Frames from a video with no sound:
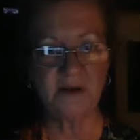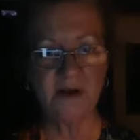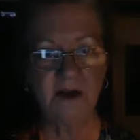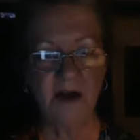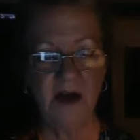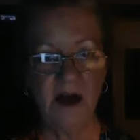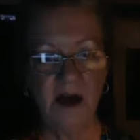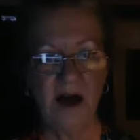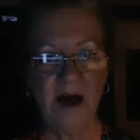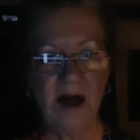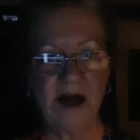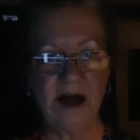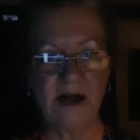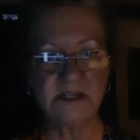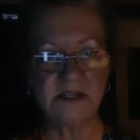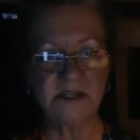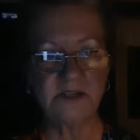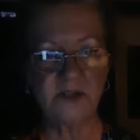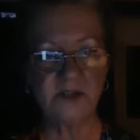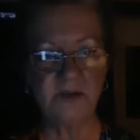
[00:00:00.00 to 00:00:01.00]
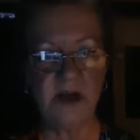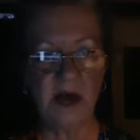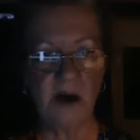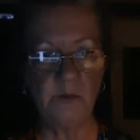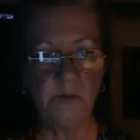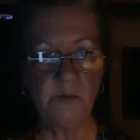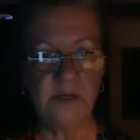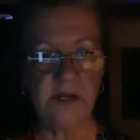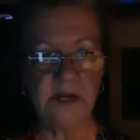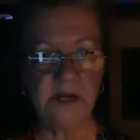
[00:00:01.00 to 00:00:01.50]
I ask that you now
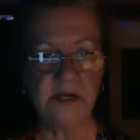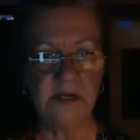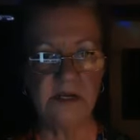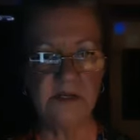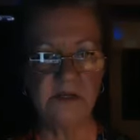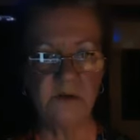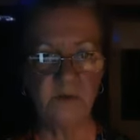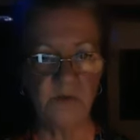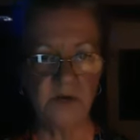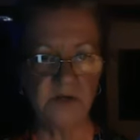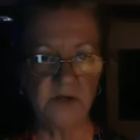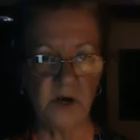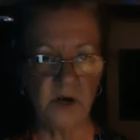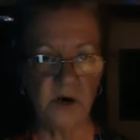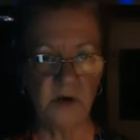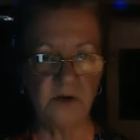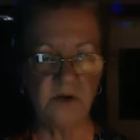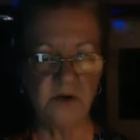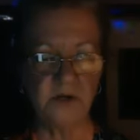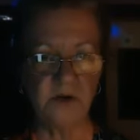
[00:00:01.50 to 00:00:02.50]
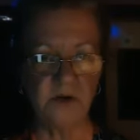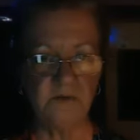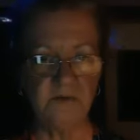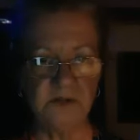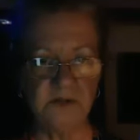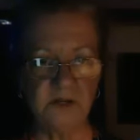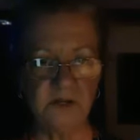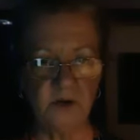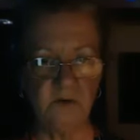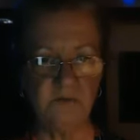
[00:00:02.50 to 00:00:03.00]
please return to your
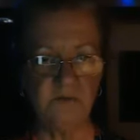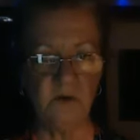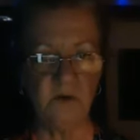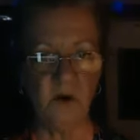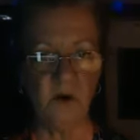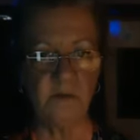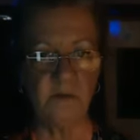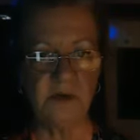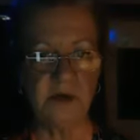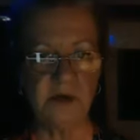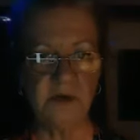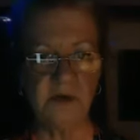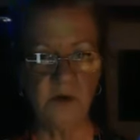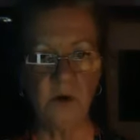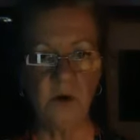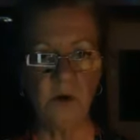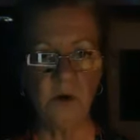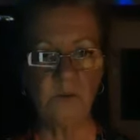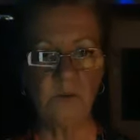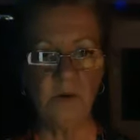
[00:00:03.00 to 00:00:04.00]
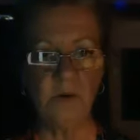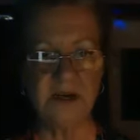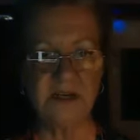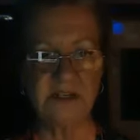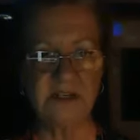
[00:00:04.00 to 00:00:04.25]
physical form in your present